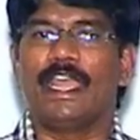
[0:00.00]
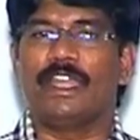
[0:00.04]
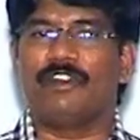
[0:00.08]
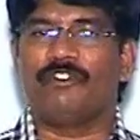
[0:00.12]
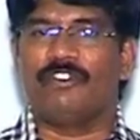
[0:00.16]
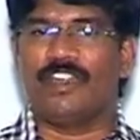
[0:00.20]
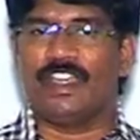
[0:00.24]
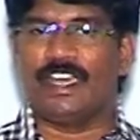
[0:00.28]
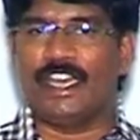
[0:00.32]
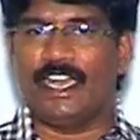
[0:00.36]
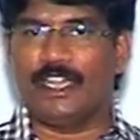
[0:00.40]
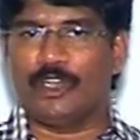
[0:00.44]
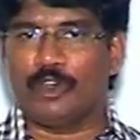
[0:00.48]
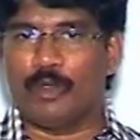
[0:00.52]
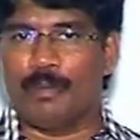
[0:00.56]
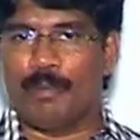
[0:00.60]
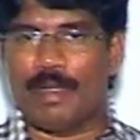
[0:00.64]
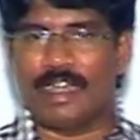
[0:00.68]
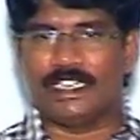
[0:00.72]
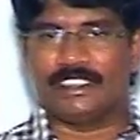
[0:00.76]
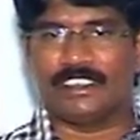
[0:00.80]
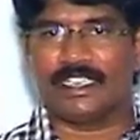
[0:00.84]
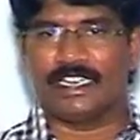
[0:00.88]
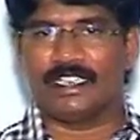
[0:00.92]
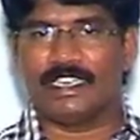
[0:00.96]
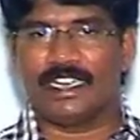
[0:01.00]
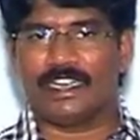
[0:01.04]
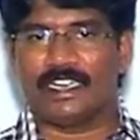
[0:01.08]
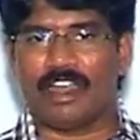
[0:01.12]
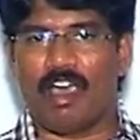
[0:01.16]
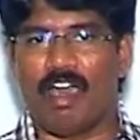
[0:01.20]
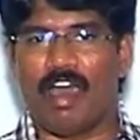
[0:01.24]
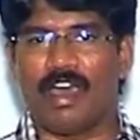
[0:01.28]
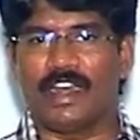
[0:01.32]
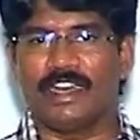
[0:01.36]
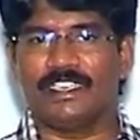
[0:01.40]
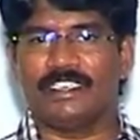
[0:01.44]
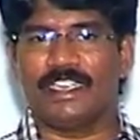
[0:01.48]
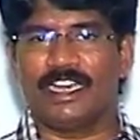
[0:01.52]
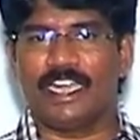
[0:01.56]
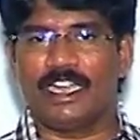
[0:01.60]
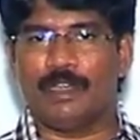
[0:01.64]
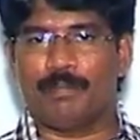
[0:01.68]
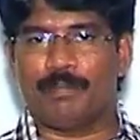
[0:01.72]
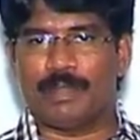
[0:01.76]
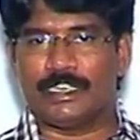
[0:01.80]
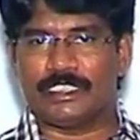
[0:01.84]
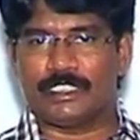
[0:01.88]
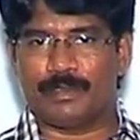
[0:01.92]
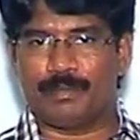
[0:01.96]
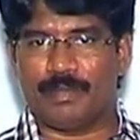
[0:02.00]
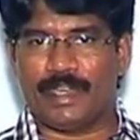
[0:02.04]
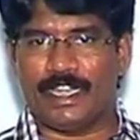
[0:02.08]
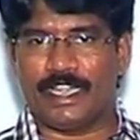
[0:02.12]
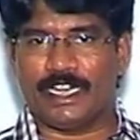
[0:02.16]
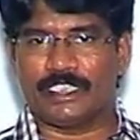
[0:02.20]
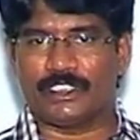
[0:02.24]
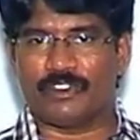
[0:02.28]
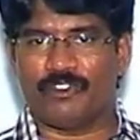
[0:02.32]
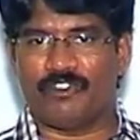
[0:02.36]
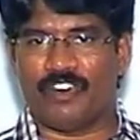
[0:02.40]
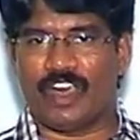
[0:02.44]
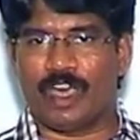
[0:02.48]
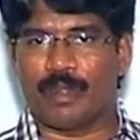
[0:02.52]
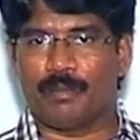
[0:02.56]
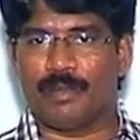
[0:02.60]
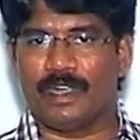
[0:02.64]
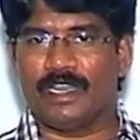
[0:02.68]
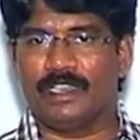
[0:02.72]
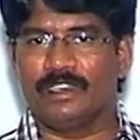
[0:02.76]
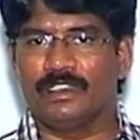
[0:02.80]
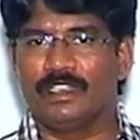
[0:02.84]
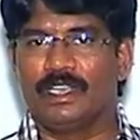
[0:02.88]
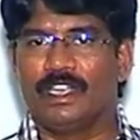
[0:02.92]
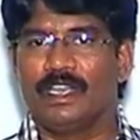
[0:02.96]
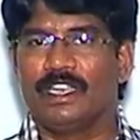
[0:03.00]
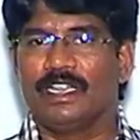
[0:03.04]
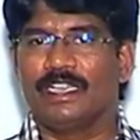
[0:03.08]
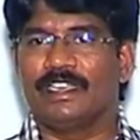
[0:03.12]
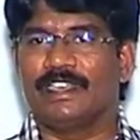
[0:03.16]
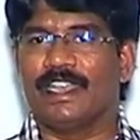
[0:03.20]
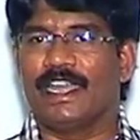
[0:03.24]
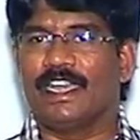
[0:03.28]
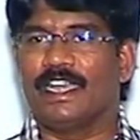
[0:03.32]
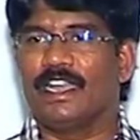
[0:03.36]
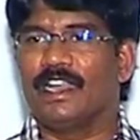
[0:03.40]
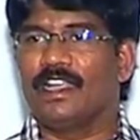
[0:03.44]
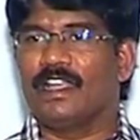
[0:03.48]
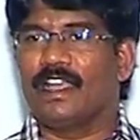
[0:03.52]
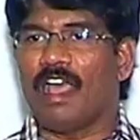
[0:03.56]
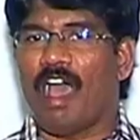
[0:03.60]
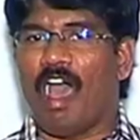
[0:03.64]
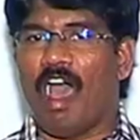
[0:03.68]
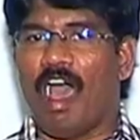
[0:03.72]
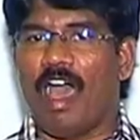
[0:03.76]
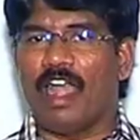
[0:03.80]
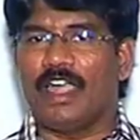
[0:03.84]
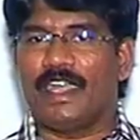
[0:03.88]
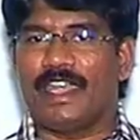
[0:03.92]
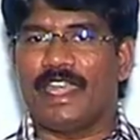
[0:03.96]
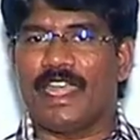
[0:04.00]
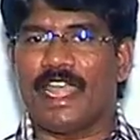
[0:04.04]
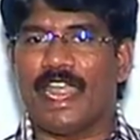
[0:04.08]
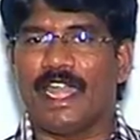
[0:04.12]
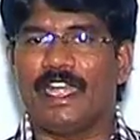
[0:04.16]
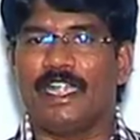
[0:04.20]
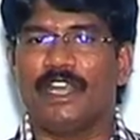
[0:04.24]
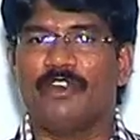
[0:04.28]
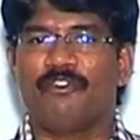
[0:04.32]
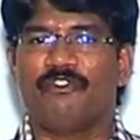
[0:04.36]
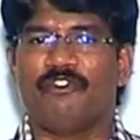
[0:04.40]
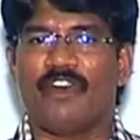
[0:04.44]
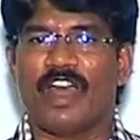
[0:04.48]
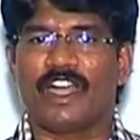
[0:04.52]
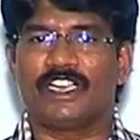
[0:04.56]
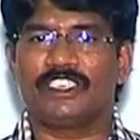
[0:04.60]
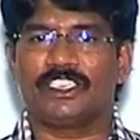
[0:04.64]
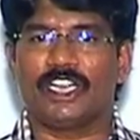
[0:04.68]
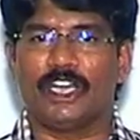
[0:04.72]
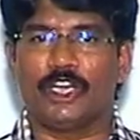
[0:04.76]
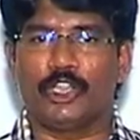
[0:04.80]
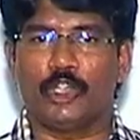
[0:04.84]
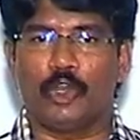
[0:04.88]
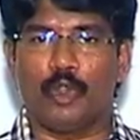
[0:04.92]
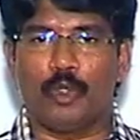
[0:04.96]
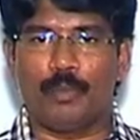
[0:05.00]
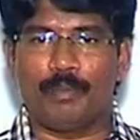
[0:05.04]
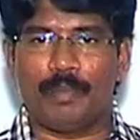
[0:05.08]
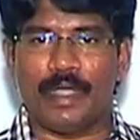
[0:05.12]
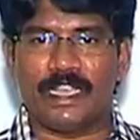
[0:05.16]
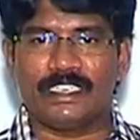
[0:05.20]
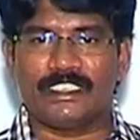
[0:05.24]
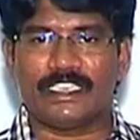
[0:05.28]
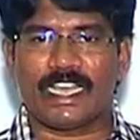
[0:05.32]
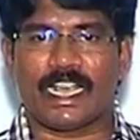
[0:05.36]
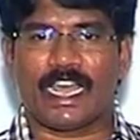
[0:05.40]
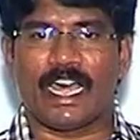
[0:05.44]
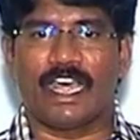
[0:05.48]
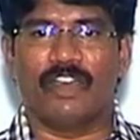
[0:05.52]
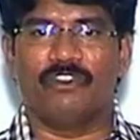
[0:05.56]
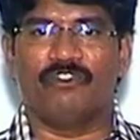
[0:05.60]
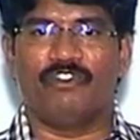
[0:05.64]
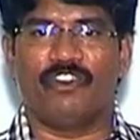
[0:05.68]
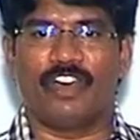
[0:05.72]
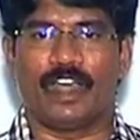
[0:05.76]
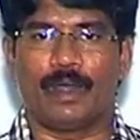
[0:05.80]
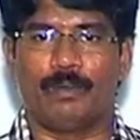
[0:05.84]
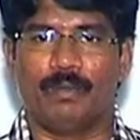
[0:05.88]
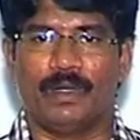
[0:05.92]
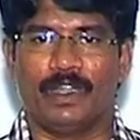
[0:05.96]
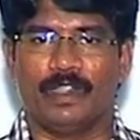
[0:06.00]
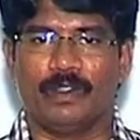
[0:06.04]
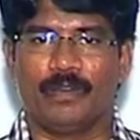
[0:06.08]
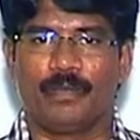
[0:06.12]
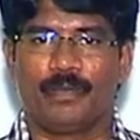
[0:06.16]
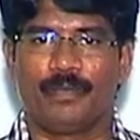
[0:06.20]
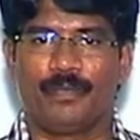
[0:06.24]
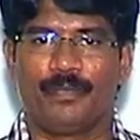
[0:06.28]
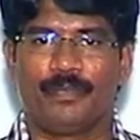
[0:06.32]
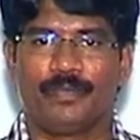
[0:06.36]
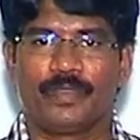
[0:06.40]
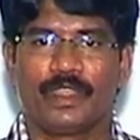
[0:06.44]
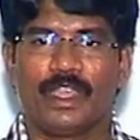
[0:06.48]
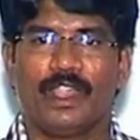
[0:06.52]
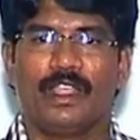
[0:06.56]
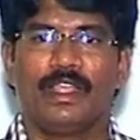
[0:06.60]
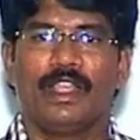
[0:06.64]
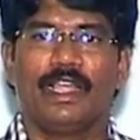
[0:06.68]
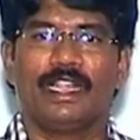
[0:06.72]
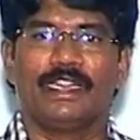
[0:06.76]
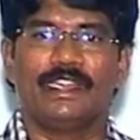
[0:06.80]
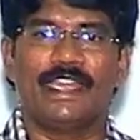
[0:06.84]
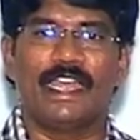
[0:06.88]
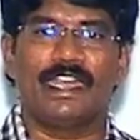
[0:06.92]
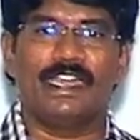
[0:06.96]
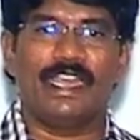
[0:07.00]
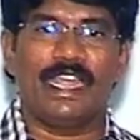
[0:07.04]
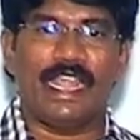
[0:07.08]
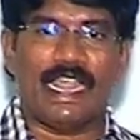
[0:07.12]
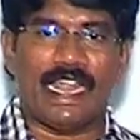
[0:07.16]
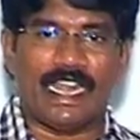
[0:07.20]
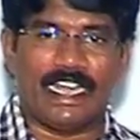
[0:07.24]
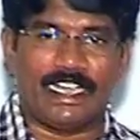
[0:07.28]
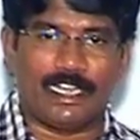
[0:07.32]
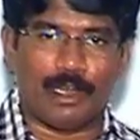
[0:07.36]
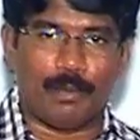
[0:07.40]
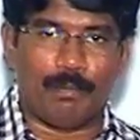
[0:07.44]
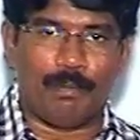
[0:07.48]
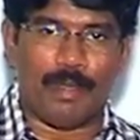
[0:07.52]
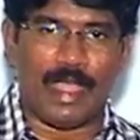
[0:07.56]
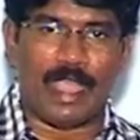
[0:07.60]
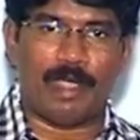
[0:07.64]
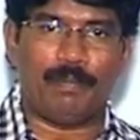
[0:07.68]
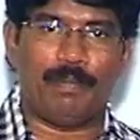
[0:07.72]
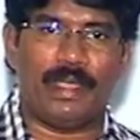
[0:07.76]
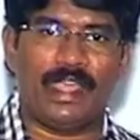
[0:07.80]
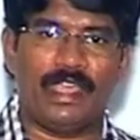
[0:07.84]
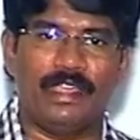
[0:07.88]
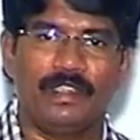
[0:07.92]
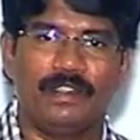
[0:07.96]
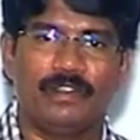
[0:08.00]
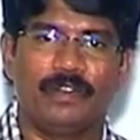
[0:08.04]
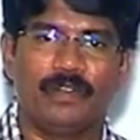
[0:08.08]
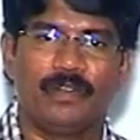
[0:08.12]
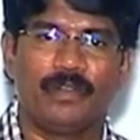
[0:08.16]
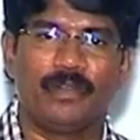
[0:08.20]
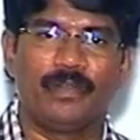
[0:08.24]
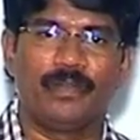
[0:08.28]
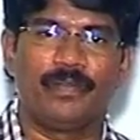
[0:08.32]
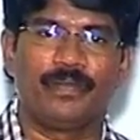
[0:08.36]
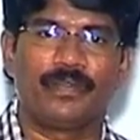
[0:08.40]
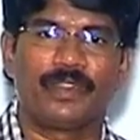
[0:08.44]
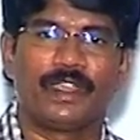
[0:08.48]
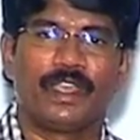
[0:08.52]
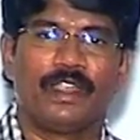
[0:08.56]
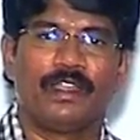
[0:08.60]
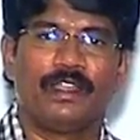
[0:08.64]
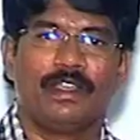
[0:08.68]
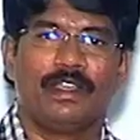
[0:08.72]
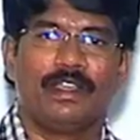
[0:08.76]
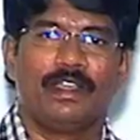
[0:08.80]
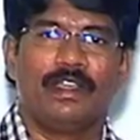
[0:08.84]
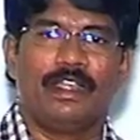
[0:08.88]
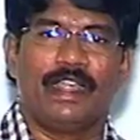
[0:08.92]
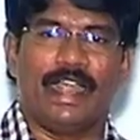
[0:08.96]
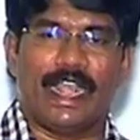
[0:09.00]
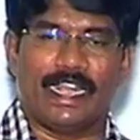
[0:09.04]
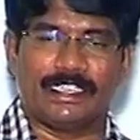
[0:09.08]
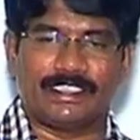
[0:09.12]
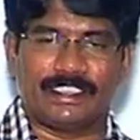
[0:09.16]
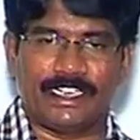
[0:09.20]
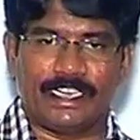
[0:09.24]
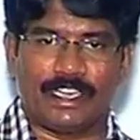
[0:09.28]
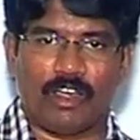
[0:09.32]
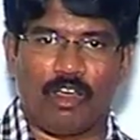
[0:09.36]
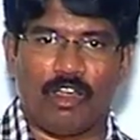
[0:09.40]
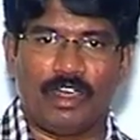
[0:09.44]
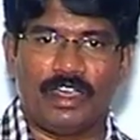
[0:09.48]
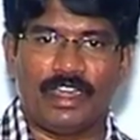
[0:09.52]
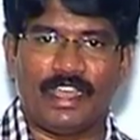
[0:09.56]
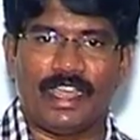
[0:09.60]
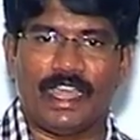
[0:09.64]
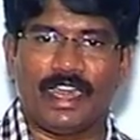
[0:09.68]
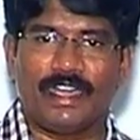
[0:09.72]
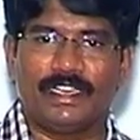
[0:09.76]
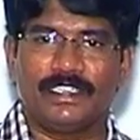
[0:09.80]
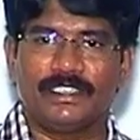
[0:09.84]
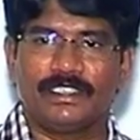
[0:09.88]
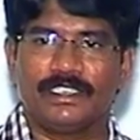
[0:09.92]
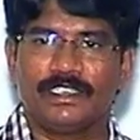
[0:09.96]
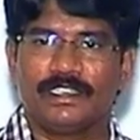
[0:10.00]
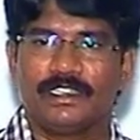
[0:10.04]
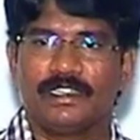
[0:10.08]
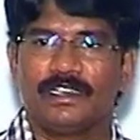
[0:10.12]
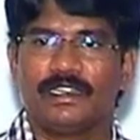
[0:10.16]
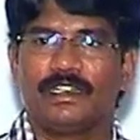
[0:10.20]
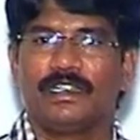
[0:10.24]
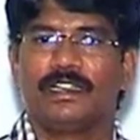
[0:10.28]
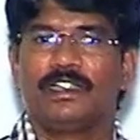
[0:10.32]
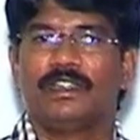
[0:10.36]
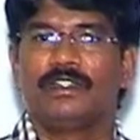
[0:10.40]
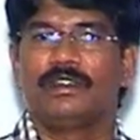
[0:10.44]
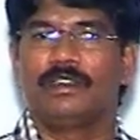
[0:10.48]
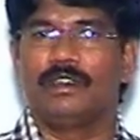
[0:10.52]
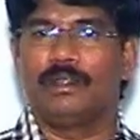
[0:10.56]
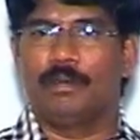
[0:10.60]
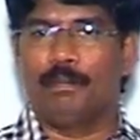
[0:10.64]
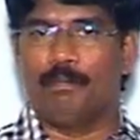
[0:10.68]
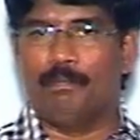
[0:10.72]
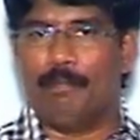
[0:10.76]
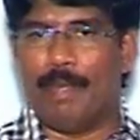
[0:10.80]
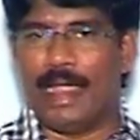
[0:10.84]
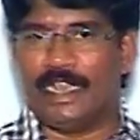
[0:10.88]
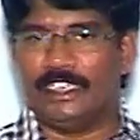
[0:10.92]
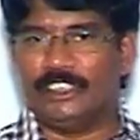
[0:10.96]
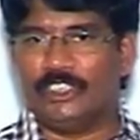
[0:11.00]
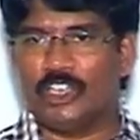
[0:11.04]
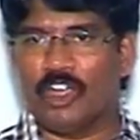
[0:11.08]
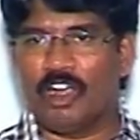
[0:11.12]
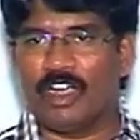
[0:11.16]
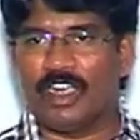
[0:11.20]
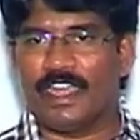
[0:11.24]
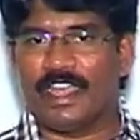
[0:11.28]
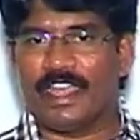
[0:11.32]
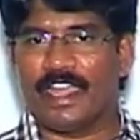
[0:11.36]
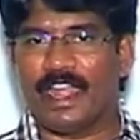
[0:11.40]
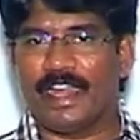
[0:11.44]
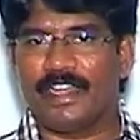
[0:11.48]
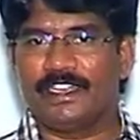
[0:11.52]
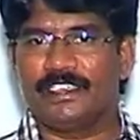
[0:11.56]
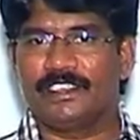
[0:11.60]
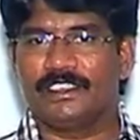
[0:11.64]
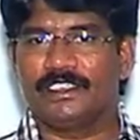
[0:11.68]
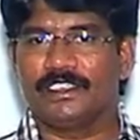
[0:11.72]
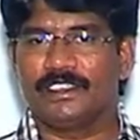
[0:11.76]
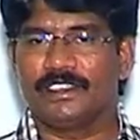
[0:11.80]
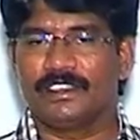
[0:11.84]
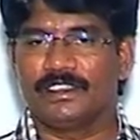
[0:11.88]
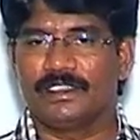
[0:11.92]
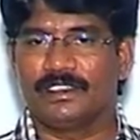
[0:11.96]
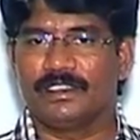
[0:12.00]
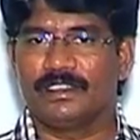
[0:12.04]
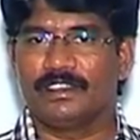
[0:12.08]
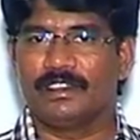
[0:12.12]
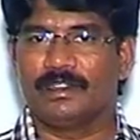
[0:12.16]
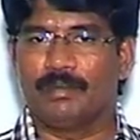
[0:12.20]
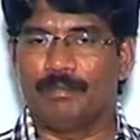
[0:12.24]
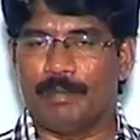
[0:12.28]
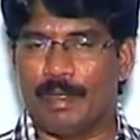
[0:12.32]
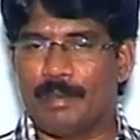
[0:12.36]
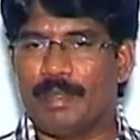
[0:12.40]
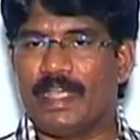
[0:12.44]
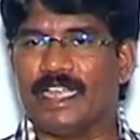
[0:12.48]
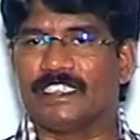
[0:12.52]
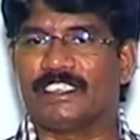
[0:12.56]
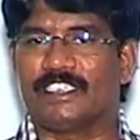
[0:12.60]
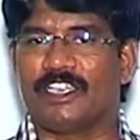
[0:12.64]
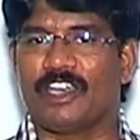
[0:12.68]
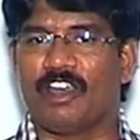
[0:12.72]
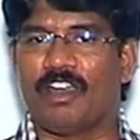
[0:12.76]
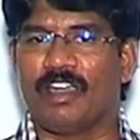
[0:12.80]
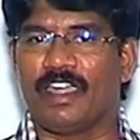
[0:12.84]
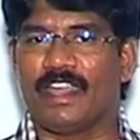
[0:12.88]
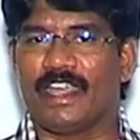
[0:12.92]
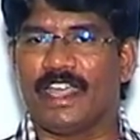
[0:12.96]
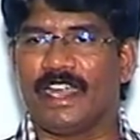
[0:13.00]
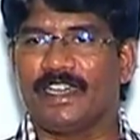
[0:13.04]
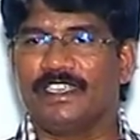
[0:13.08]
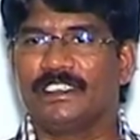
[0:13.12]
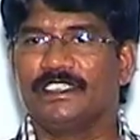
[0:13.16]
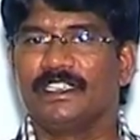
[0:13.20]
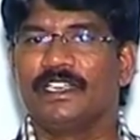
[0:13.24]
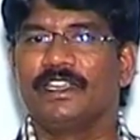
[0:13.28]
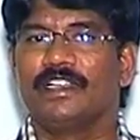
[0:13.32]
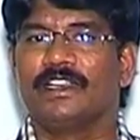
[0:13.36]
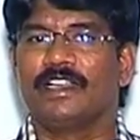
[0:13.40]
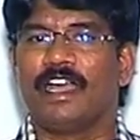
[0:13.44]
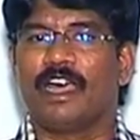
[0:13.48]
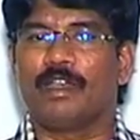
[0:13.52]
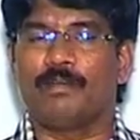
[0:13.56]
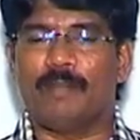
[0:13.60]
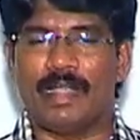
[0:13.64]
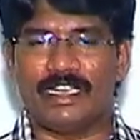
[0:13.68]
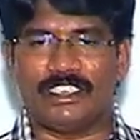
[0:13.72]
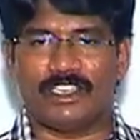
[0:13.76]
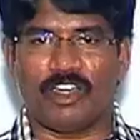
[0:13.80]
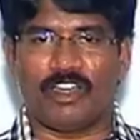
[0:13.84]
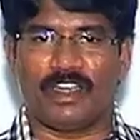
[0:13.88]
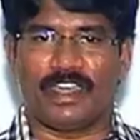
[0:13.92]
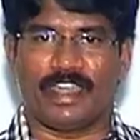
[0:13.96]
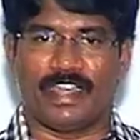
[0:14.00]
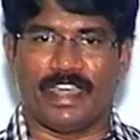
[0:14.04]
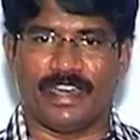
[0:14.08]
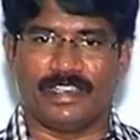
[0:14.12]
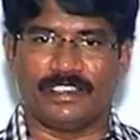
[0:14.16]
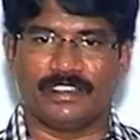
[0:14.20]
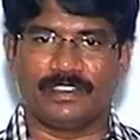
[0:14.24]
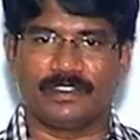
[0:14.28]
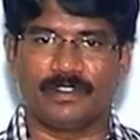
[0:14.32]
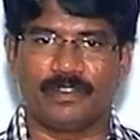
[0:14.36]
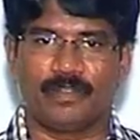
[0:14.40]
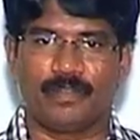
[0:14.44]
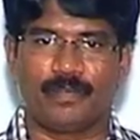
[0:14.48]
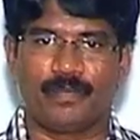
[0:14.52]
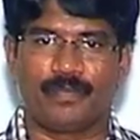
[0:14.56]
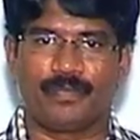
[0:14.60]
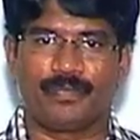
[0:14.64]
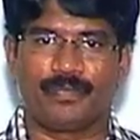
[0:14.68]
There we need to mention that orange red precipitate is formed. Then aldehyde functional group is confirmed. Then it may be acetaldehyde, benzaldehyde, maybe acetaldehyde or benzaldehyde.